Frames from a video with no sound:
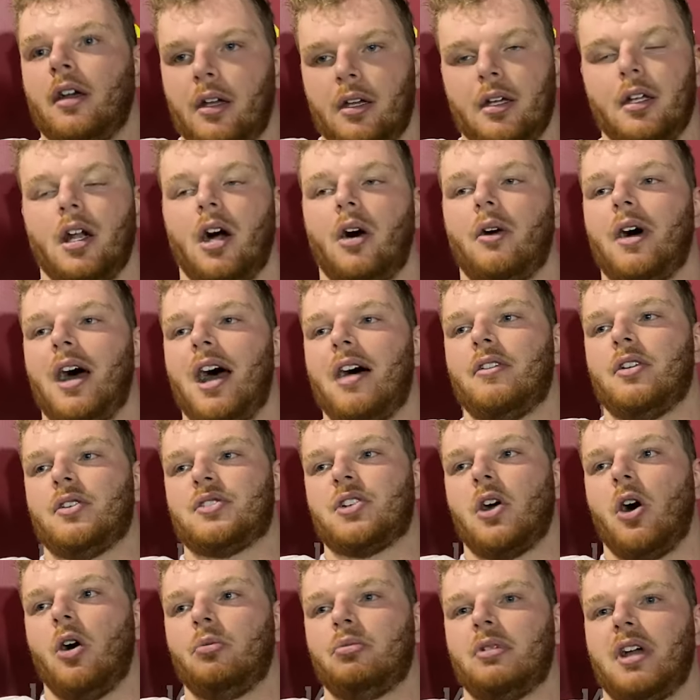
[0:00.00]
you know, have those
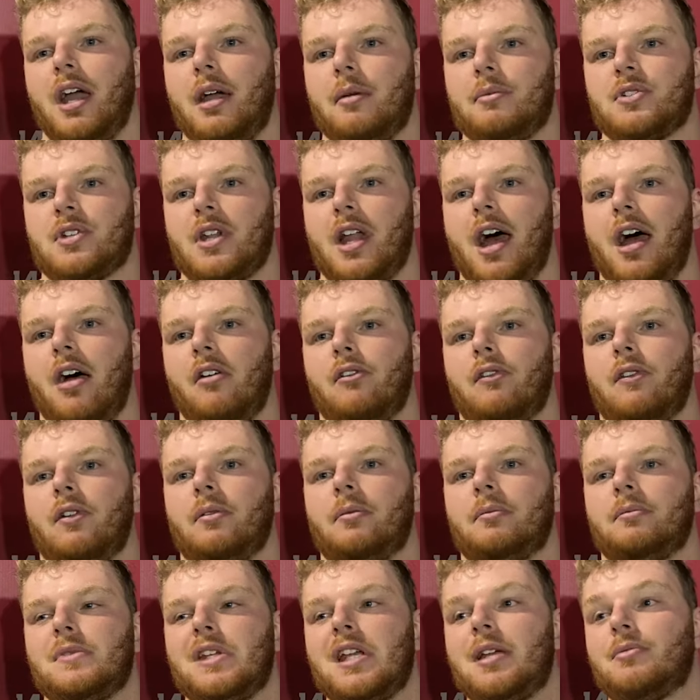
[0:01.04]
home games and have
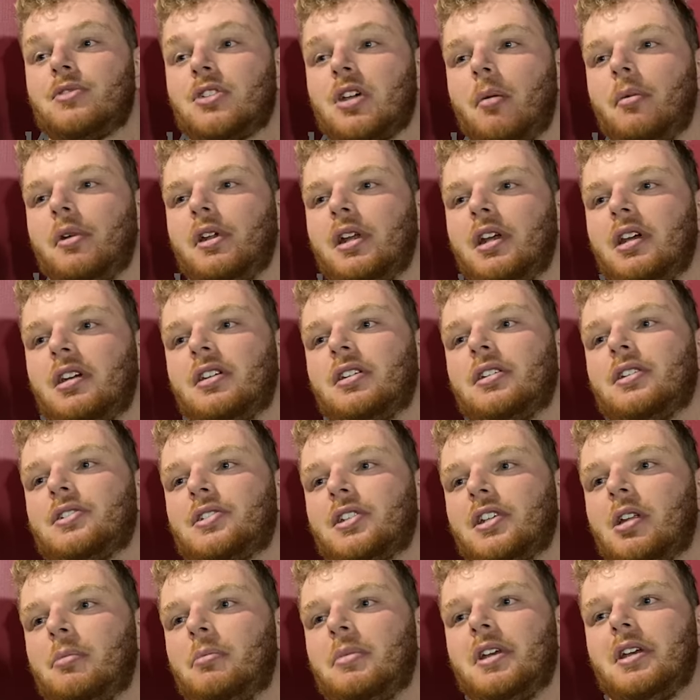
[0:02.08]
teams coming here is
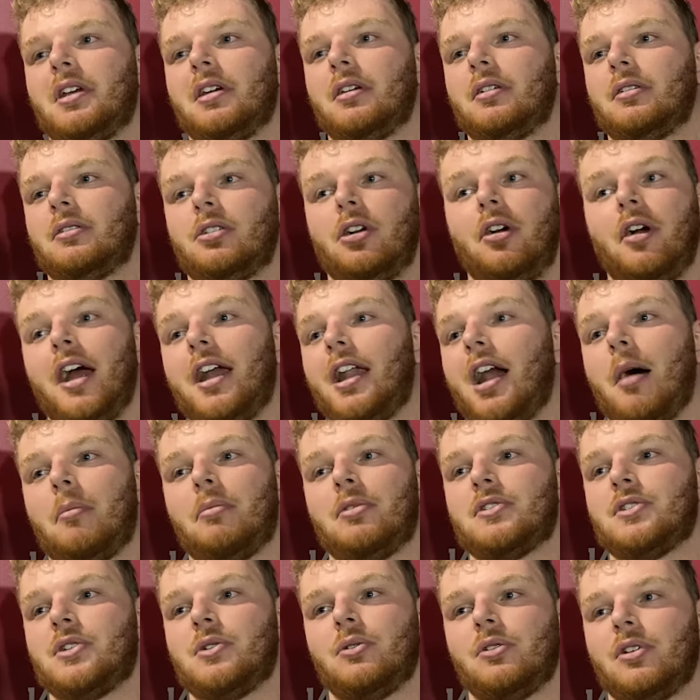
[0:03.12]
going to be a great
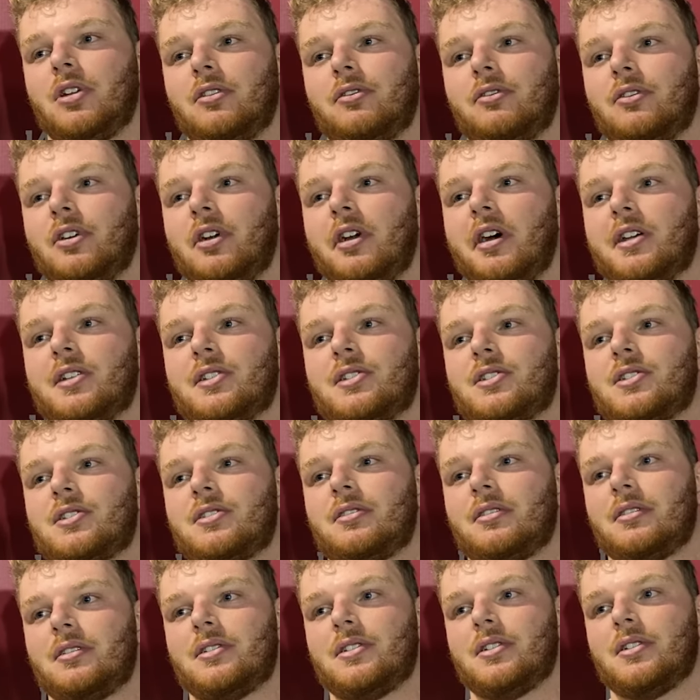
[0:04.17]
opportunity for us
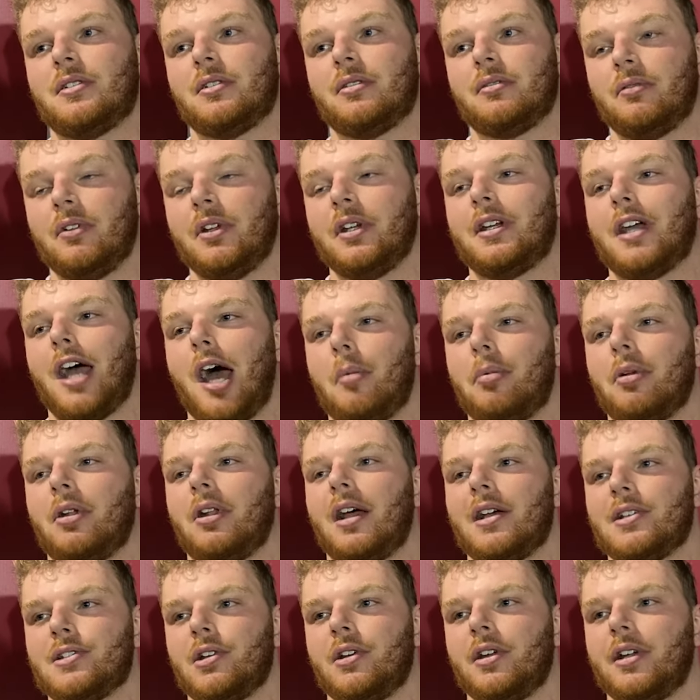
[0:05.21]
to really
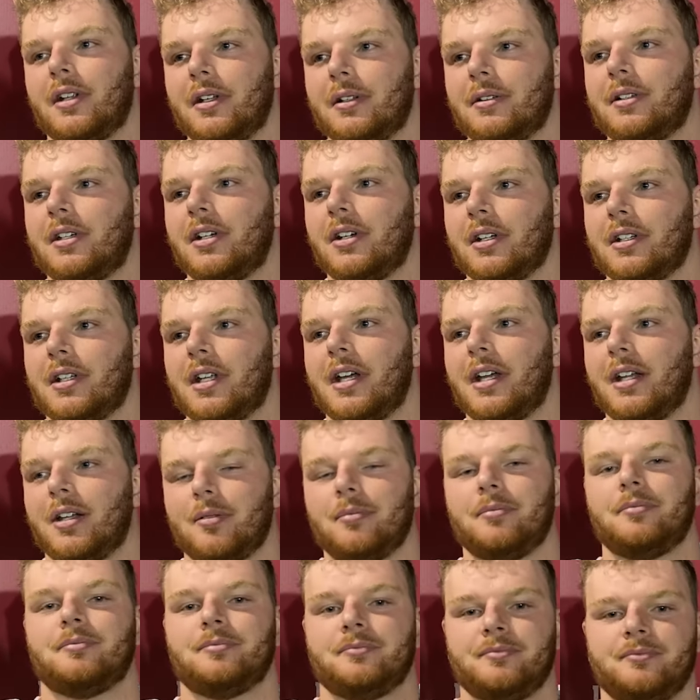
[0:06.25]
capitalize on it here at the
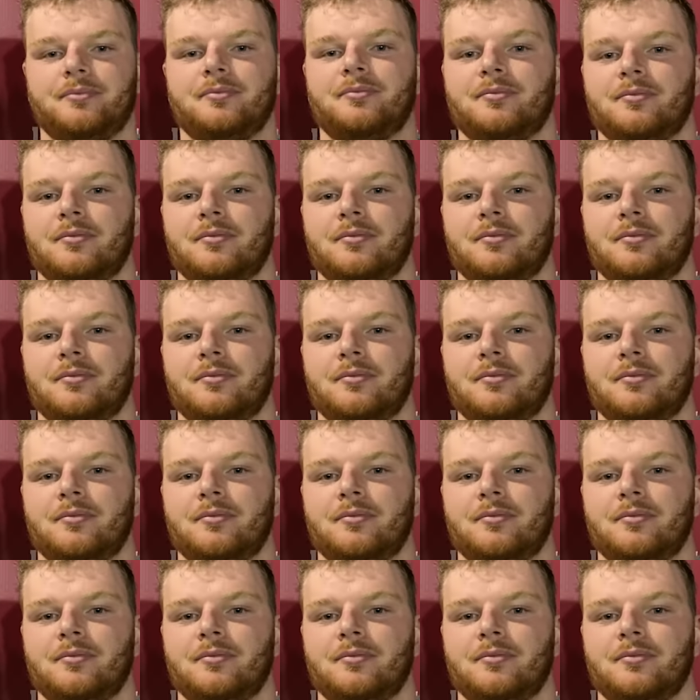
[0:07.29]
end.